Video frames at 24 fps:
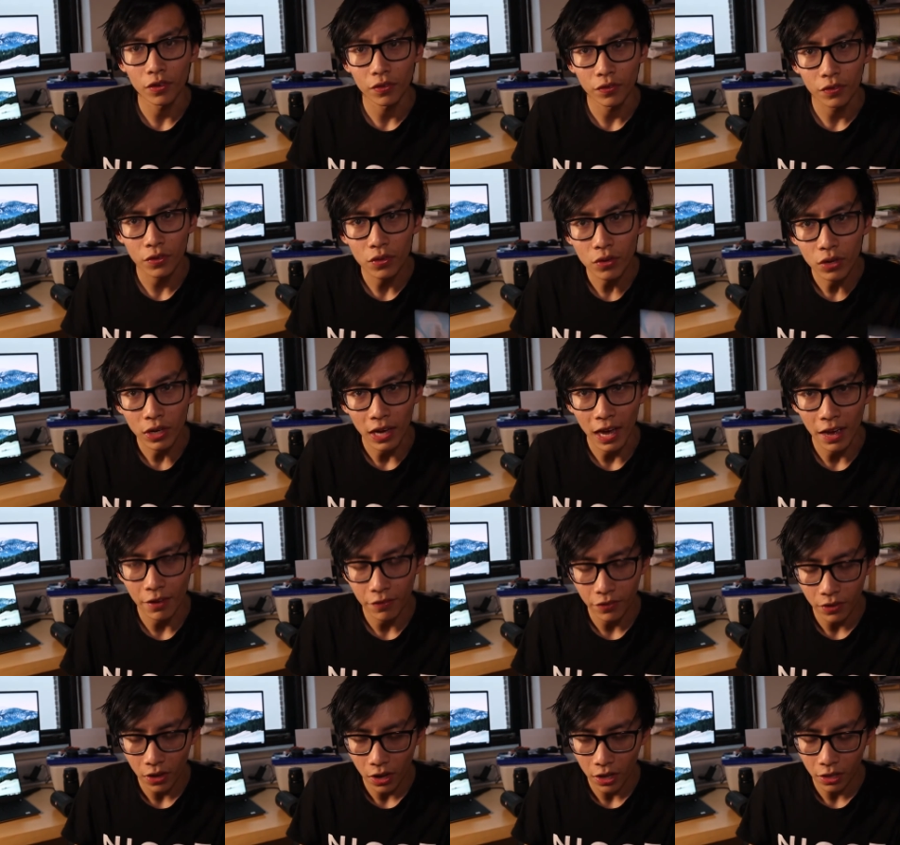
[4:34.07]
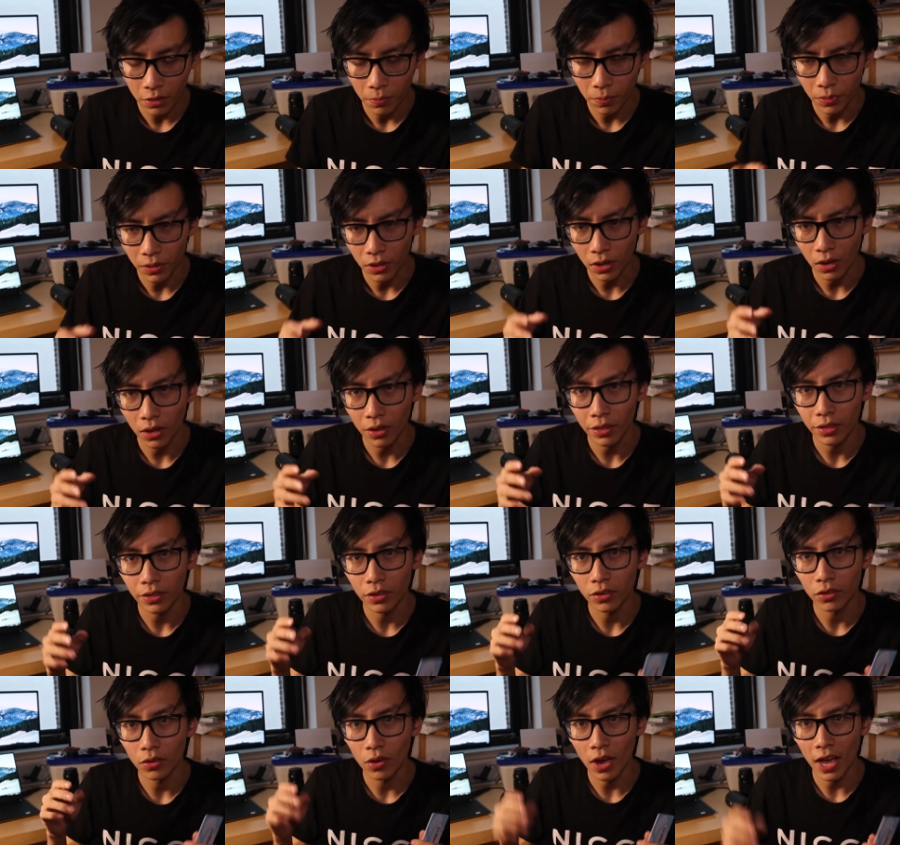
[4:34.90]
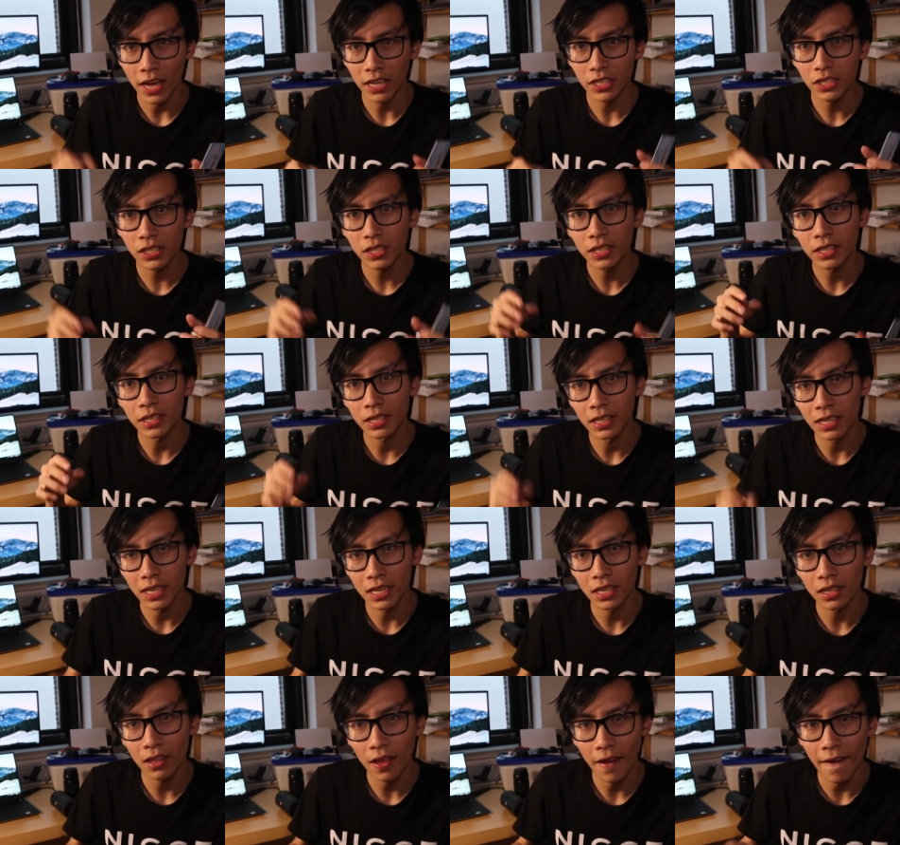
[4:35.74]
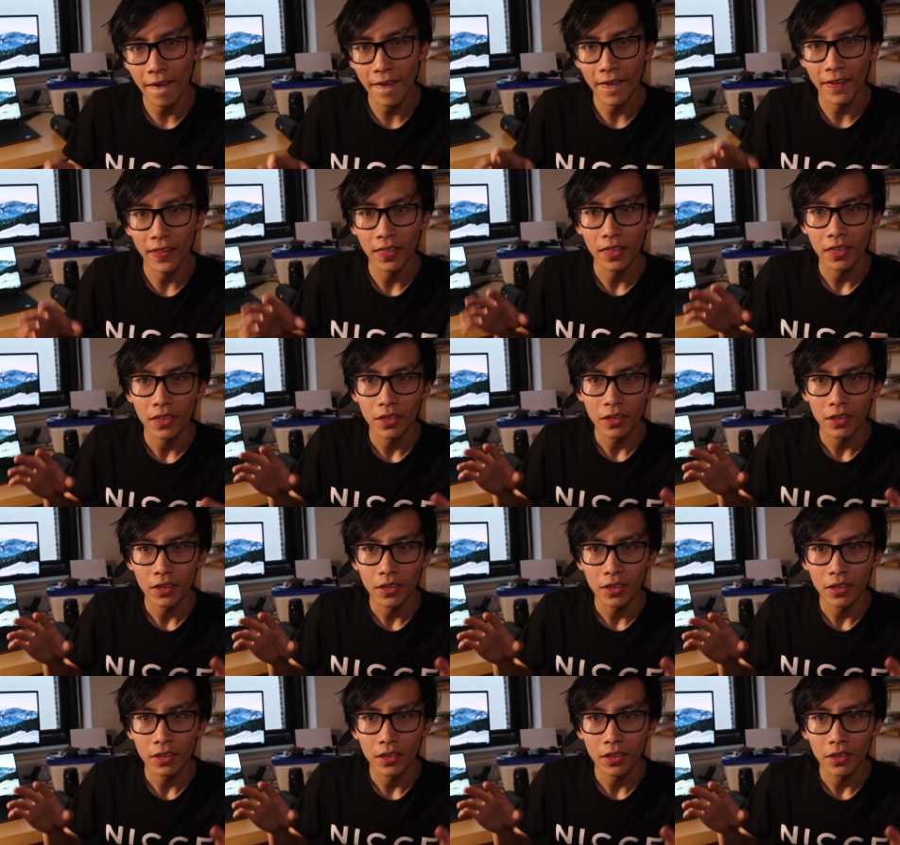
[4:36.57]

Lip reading: a few caveats, because you actually need a